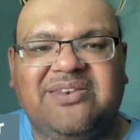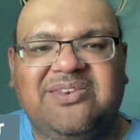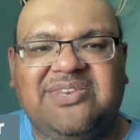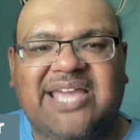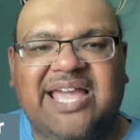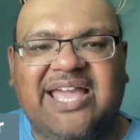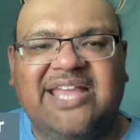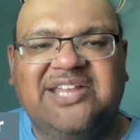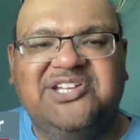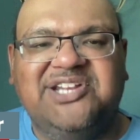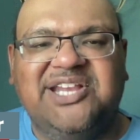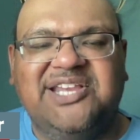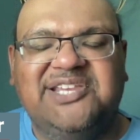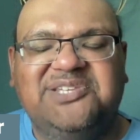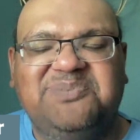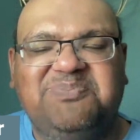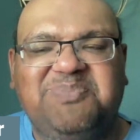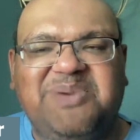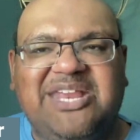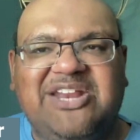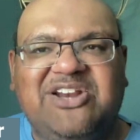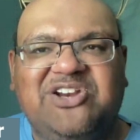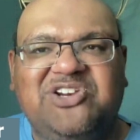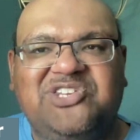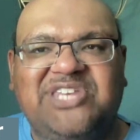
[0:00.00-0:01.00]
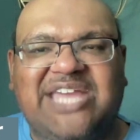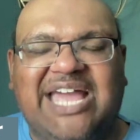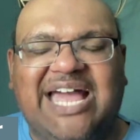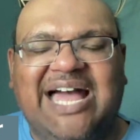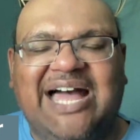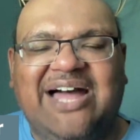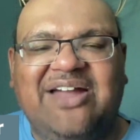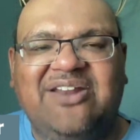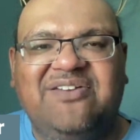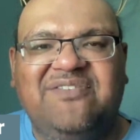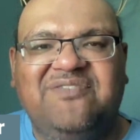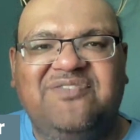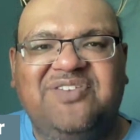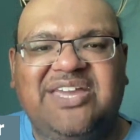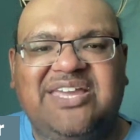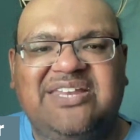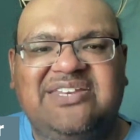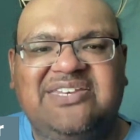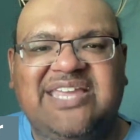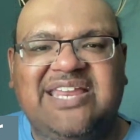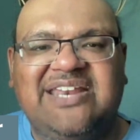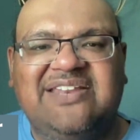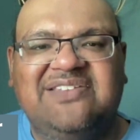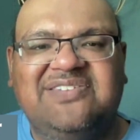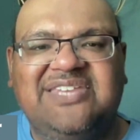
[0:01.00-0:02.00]
Tyjae Spears out
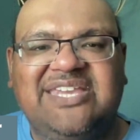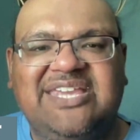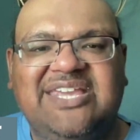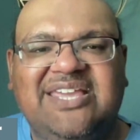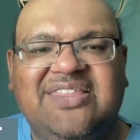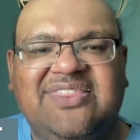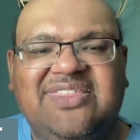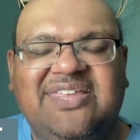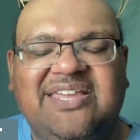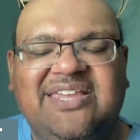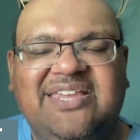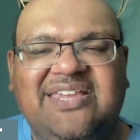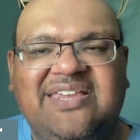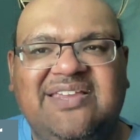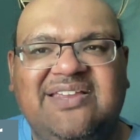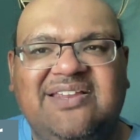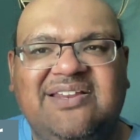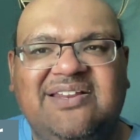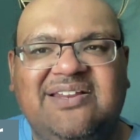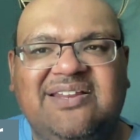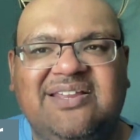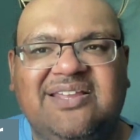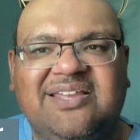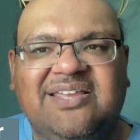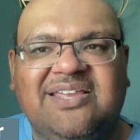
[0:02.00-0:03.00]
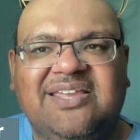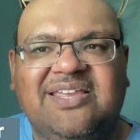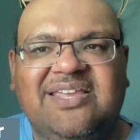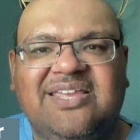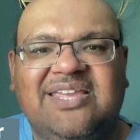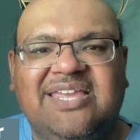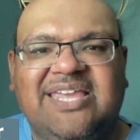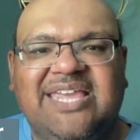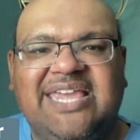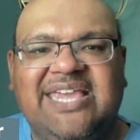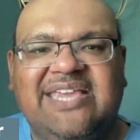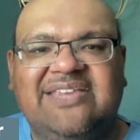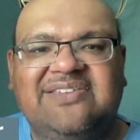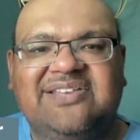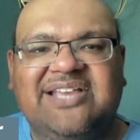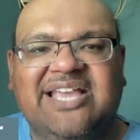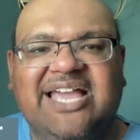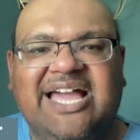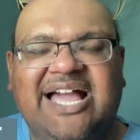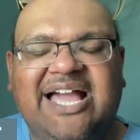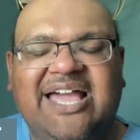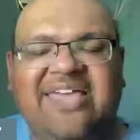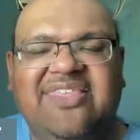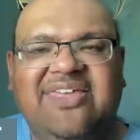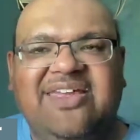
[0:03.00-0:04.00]
of Tennessee, I think he's a
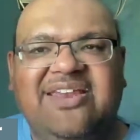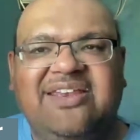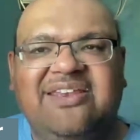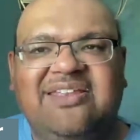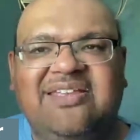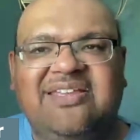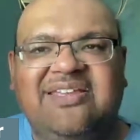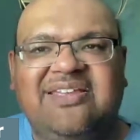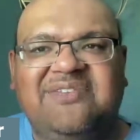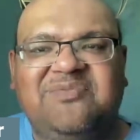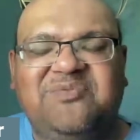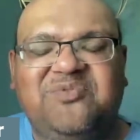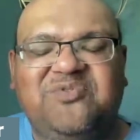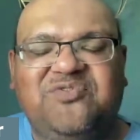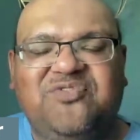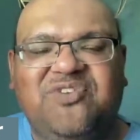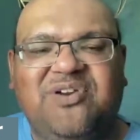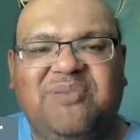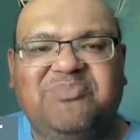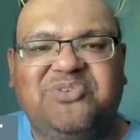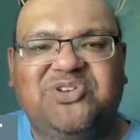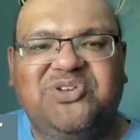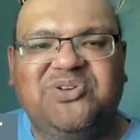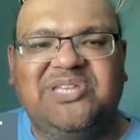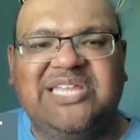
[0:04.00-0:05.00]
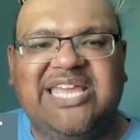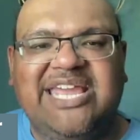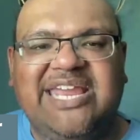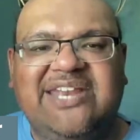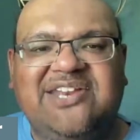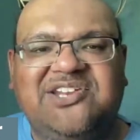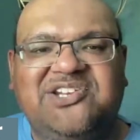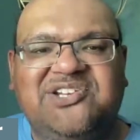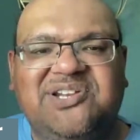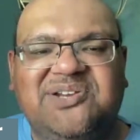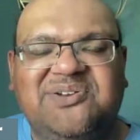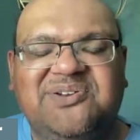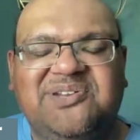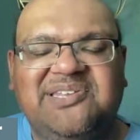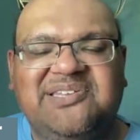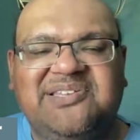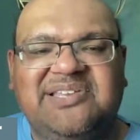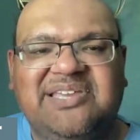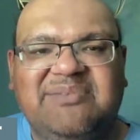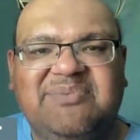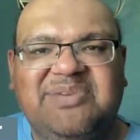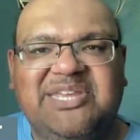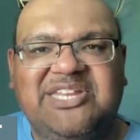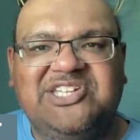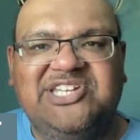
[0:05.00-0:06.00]
guy that from Tulane has shown he
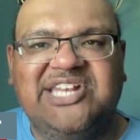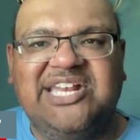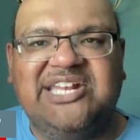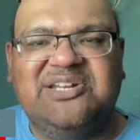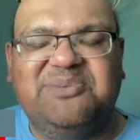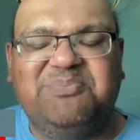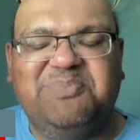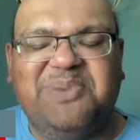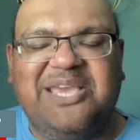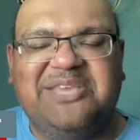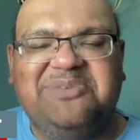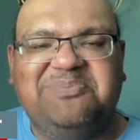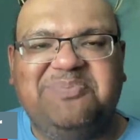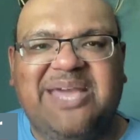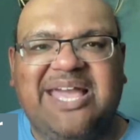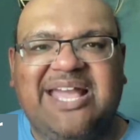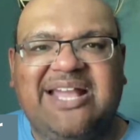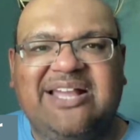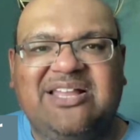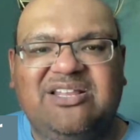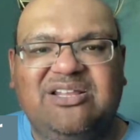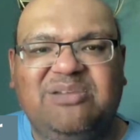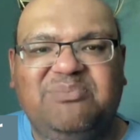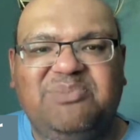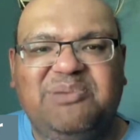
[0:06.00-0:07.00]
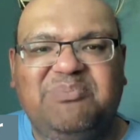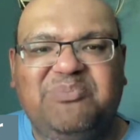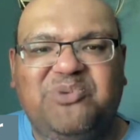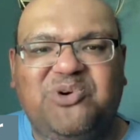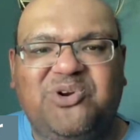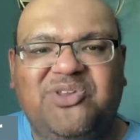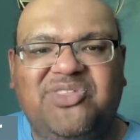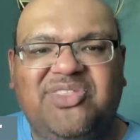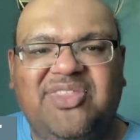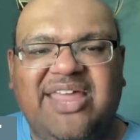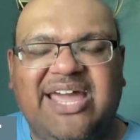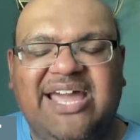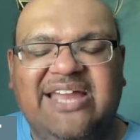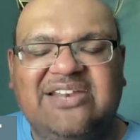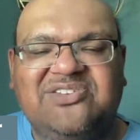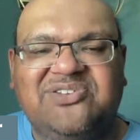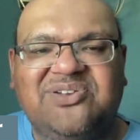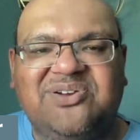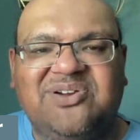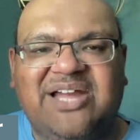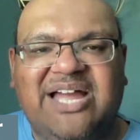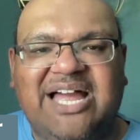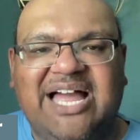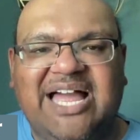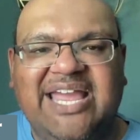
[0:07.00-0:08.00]
can be a change of pace back a little bit more than that.
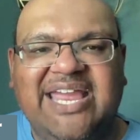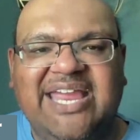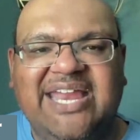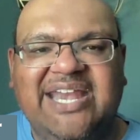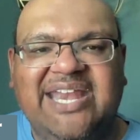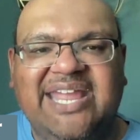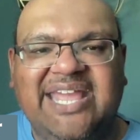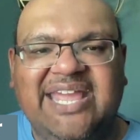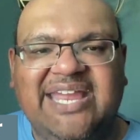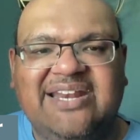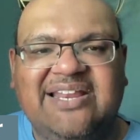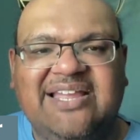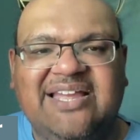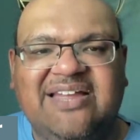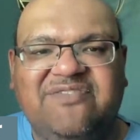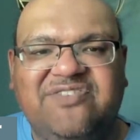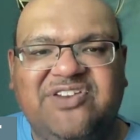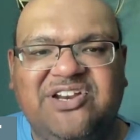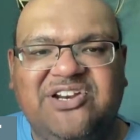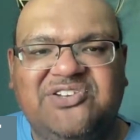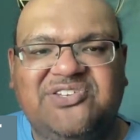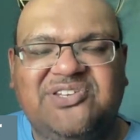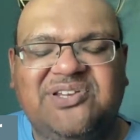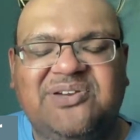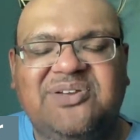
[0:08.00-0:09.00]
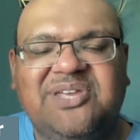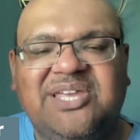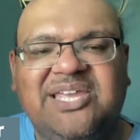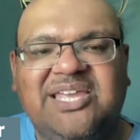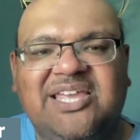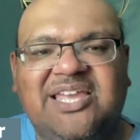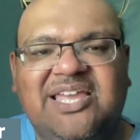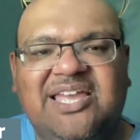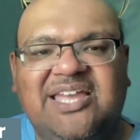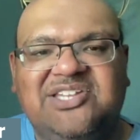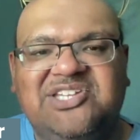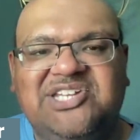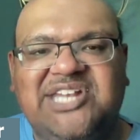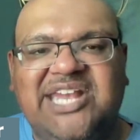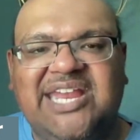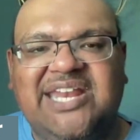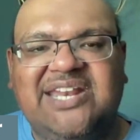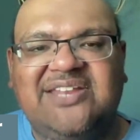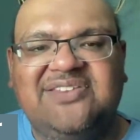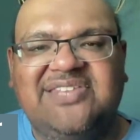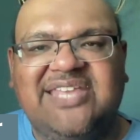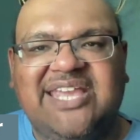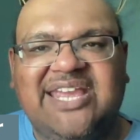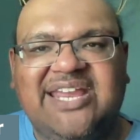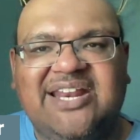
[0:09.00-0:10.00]
So a high-end handcuff here. So the
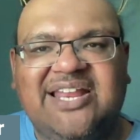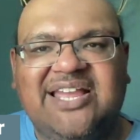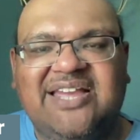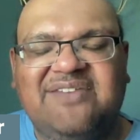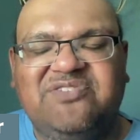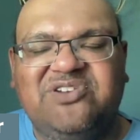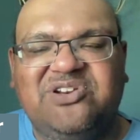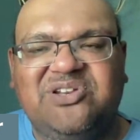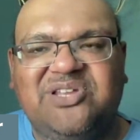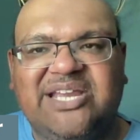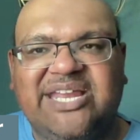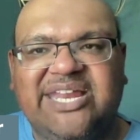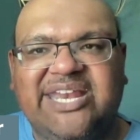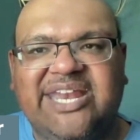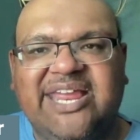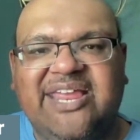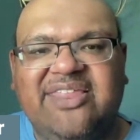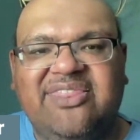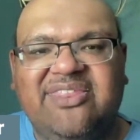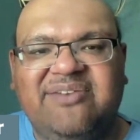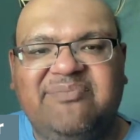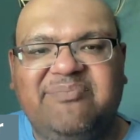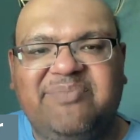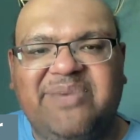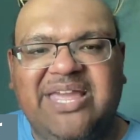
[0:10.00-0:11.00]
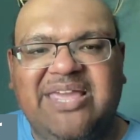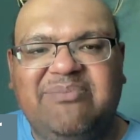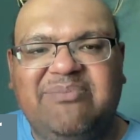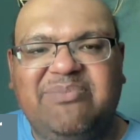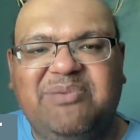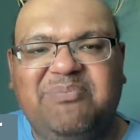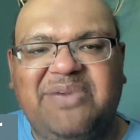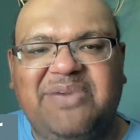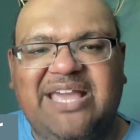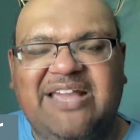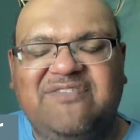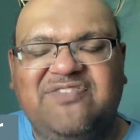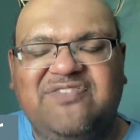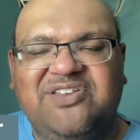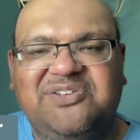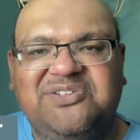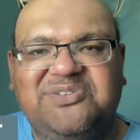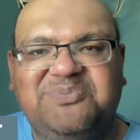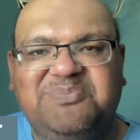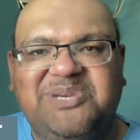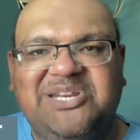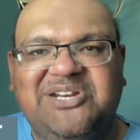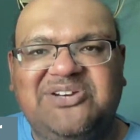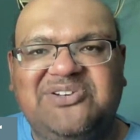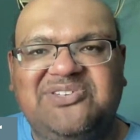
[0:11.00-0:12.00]
chain is the handcuff you're looking at in the Miami
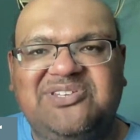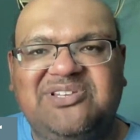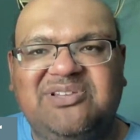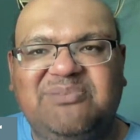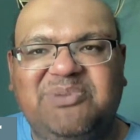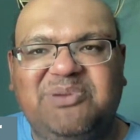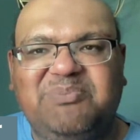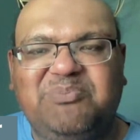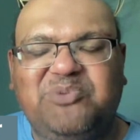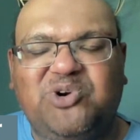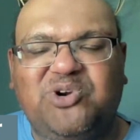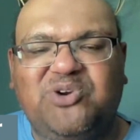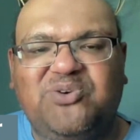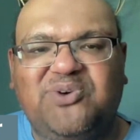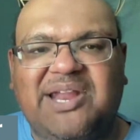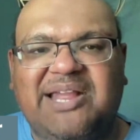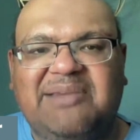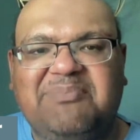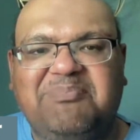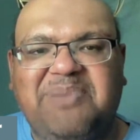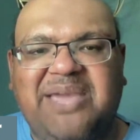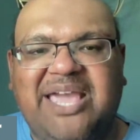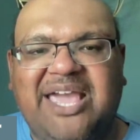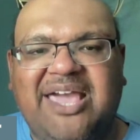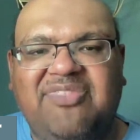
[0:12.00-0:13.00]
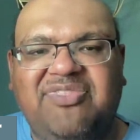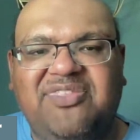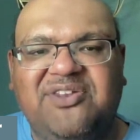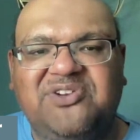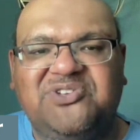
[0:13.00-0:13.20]
backfield. Spears is a little bit more direct path.